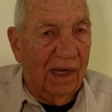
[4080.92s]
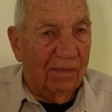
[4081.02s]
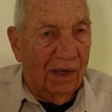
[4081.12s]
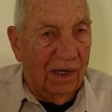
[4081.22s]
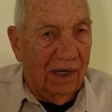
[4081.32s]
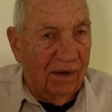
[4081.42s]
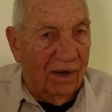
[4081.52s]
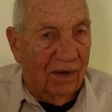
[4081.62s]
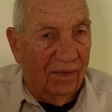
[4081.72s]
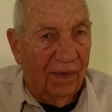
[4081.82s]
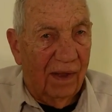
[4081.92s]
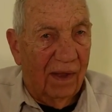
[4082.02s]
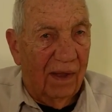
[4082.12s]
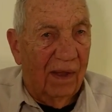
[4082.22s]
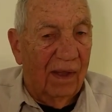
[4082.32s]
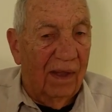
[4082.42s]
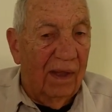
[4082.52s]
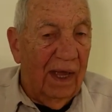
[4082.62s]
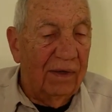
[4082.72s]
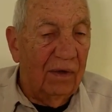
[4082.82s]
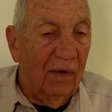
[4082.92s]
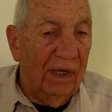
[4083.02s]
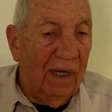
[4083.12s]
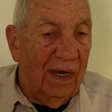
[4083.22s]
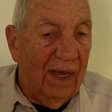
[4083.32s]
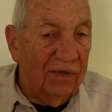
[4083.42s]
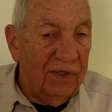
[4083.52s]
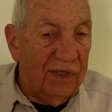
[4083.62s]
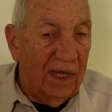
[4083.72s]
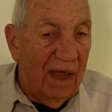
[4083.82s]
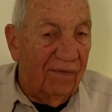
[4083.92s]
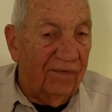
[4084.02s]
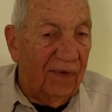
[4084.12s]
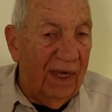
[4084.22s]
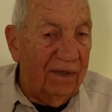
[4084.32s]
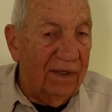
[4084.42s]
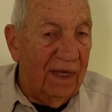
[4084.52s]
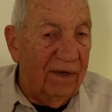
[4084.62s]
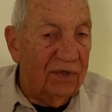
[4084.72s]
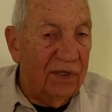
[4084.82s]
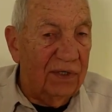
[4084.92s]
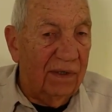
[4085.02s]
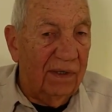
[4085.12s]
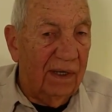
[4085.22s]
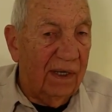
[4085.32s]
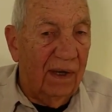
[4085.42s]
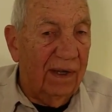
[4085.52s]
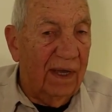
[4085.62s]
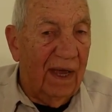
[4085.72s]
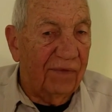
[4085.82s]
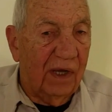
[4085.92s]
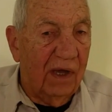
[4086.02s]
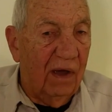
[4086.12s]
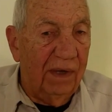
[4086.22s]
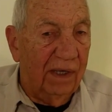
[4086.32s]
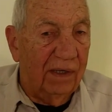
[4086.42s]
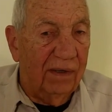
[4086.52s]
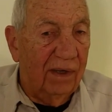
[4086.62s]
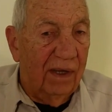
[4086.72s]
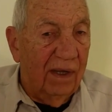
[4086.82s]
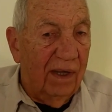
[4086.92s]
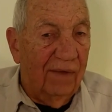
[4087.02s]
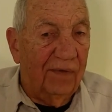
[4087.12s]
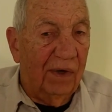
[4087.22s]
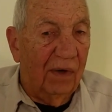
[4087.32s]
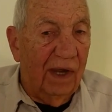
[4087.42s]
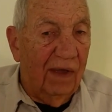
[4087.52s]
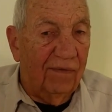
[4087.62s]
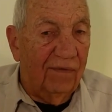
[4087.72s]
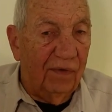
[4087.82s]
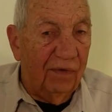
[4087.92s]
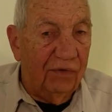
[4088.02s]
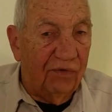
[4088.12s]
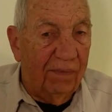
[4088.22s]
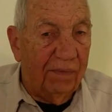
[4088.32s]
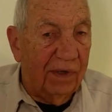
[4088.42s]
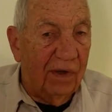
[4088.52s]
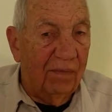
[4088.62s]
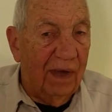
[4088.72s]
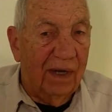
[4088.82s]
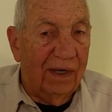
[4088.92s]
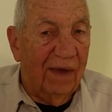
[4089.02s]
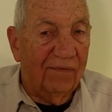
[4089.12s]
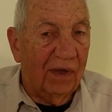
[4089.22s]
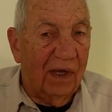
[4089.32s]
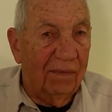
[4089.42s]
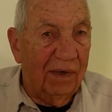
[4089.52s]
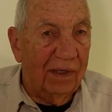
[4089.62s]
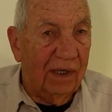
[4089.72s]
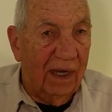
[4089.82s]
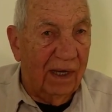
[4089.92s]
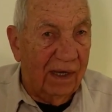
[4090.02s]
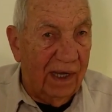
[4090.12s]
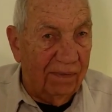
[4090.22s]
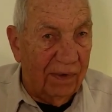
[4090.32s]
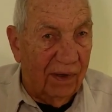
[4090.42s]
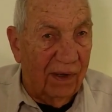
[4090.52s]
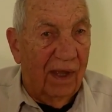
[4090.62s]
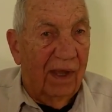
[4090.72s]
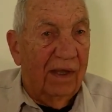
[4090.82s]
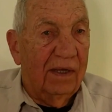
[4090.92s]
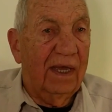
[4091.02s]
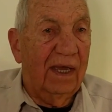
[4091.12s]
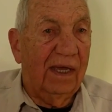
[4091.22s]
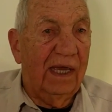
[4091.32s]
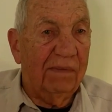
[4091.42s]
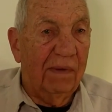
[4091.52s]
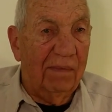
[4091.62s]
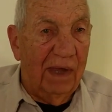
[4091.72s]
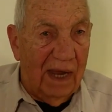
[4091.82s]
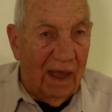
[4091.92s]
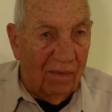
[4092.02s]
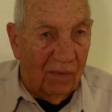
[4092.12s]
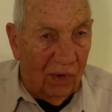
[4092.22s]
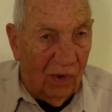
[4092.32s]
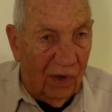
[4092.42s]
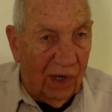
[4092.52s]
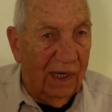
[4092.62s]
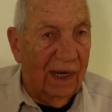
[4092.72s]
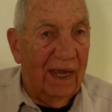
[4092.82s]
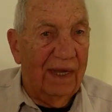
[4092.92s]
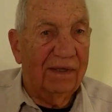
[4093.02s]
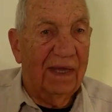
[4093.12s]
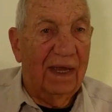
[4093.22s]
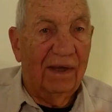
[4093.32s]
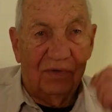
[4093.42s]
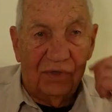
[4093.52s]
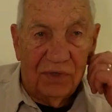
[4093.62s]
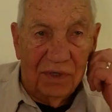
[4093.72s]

make money, you know. And you're only allowed to stay out for eight days. You, you, you have to come in. If you don't have a full trip, it don't matter. You have to come in. You can't keep the you can't keep the men out longer than eight days.